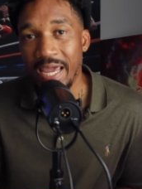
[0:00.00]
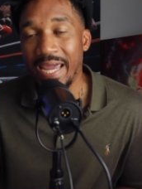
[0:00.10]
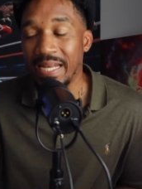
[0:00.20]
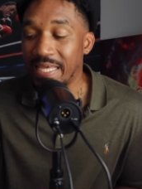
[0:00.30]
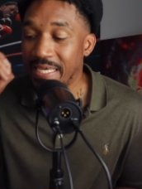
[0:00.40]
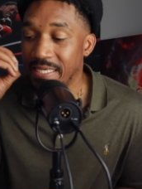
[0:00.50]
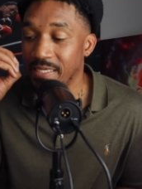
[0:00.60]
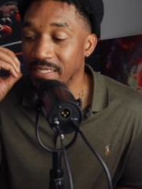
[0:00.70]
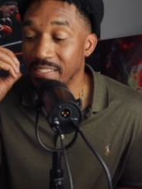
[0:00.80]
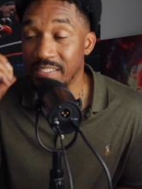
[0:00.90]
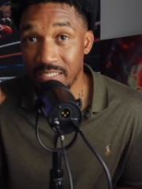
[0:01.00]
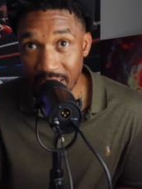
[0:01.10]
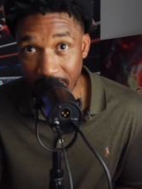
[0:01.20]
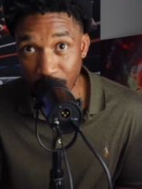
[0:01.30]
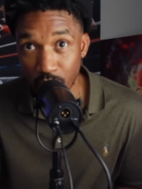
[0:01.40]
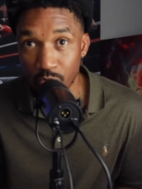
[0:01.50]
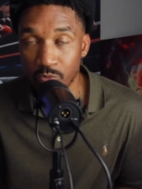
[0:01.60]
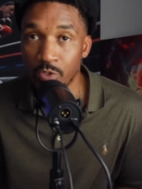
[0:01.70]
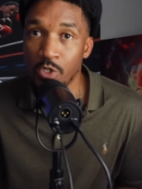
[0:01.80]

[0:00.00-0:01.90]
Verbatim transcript: and he continued